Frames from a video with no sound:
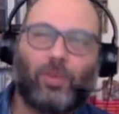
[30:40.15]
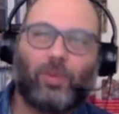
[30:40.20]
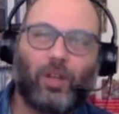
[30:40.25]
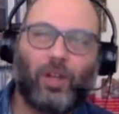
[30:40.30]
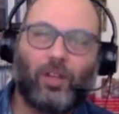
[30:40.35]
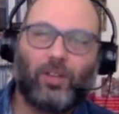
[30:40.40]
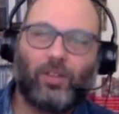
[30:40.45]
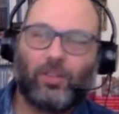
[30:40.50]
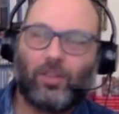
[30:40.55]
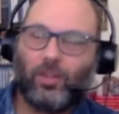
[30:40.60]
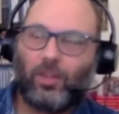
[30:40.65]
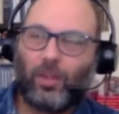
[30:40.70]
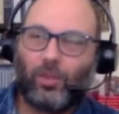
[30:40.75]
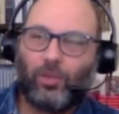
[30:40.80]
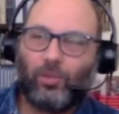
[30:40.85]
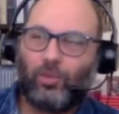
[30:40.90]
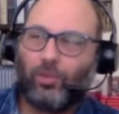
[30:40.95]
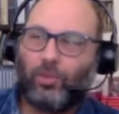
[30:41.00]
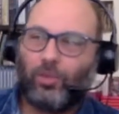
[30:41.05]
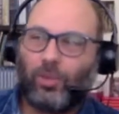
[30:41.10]
That has
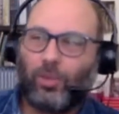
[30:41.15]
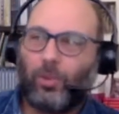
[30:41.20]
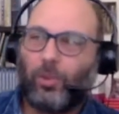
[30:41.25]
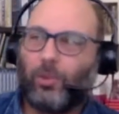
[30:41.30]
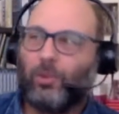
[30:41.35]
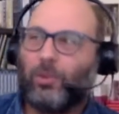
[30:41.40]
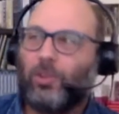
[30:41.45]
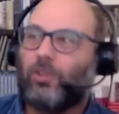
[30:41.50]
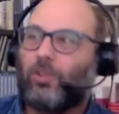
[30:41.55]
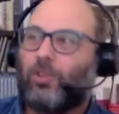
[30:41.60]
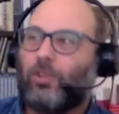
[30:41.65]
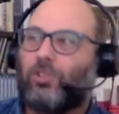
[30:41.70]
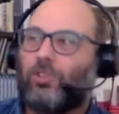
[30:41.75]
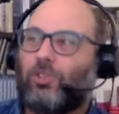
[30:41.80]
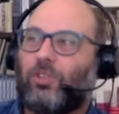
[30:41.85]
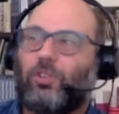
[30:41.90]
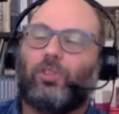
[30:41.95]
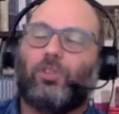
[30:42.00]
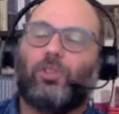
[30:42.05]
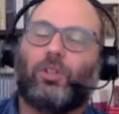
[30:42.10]
I'm sure someone
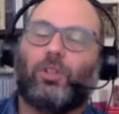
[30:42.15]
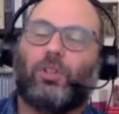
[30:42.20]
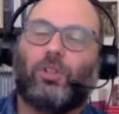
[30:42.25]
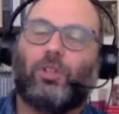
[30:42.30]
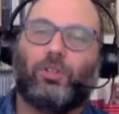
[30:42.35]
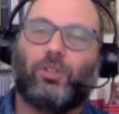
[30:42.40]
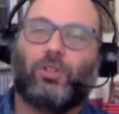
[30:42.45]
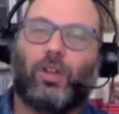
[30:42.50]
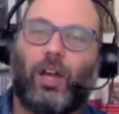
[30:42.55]
researched into it.